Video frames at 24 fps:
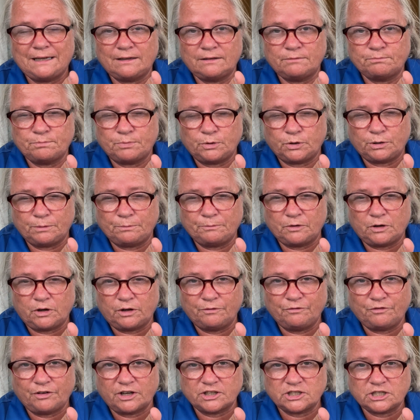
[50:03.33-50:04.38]
putting on
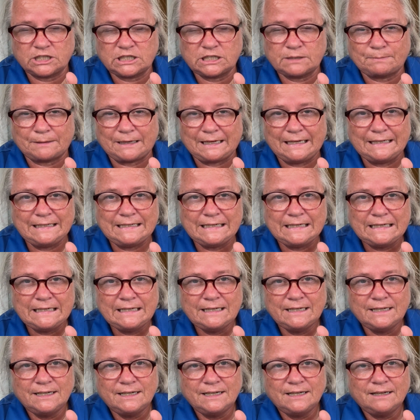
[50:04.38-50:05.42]
fast speed,
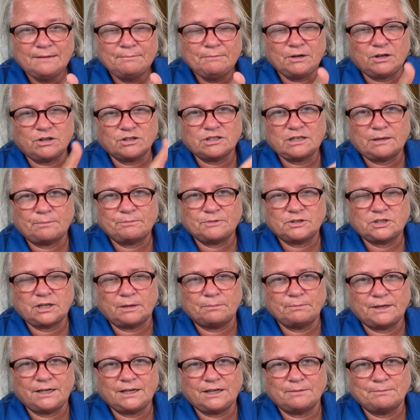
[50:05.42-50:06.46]
because
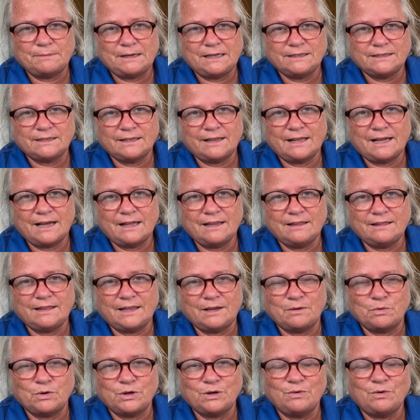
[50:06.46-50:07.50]
somebody commented that they
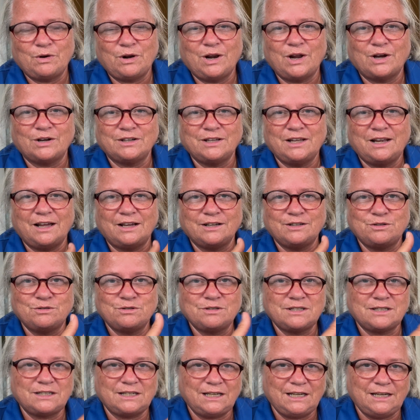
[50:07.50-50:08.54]
would like to
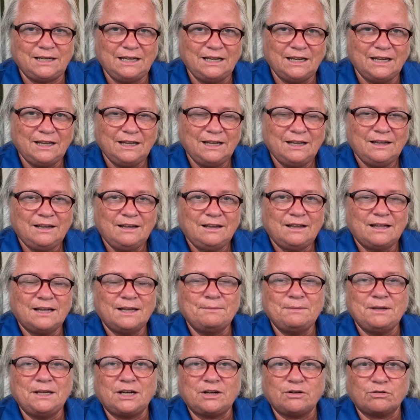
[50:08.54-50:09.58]
see
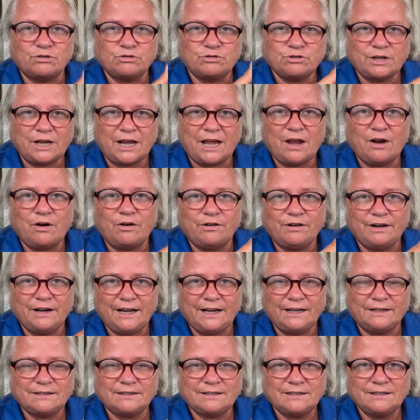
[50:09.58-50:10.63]
me crochet or
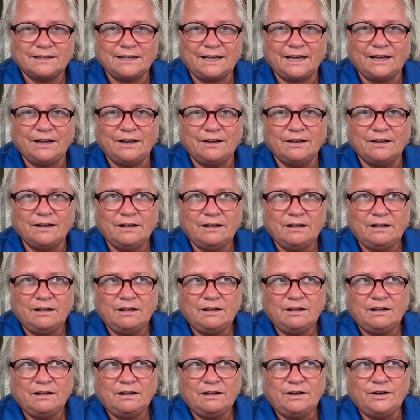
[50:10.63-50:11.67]
knit in
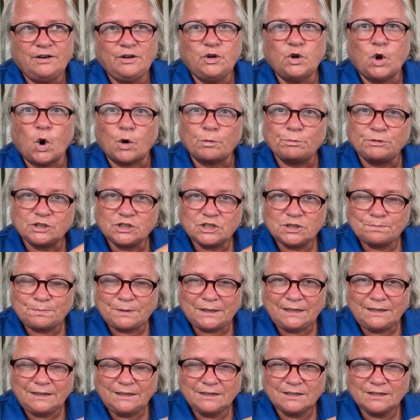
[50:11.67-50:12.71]
normal
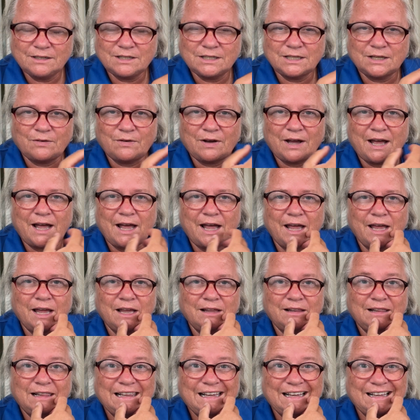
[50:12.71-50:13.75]
speed, so I
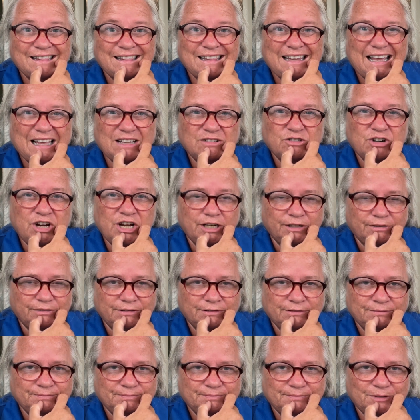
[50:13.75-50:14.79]
let that run
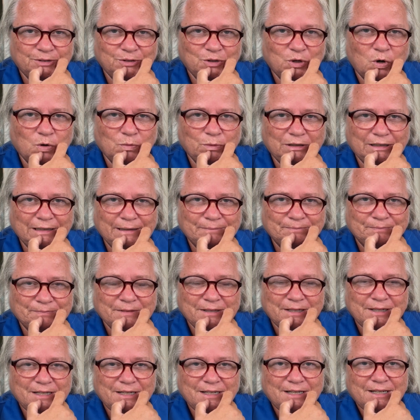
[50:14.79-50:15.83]
normally.
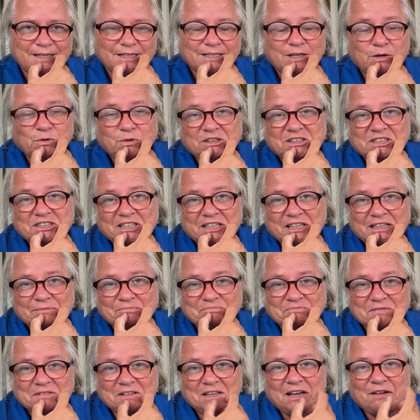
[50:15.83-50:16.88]
So we'll see
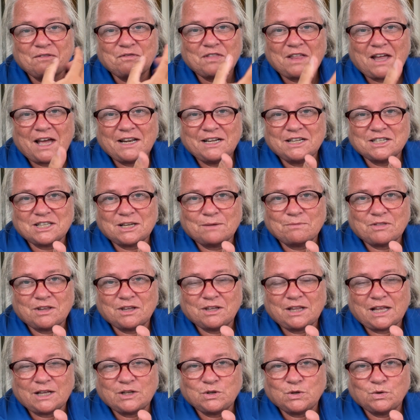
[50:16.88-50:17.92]
if that is something
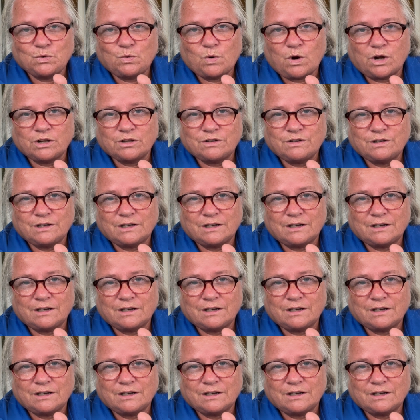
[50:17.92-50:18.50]
that you want